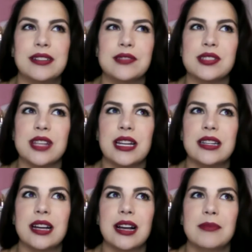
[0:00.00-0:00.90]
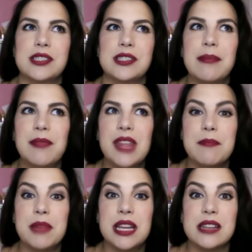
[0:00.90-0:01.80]
It was like something
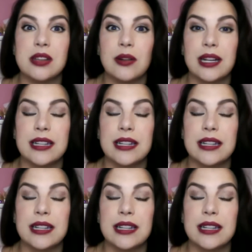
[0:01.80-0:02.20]
big is going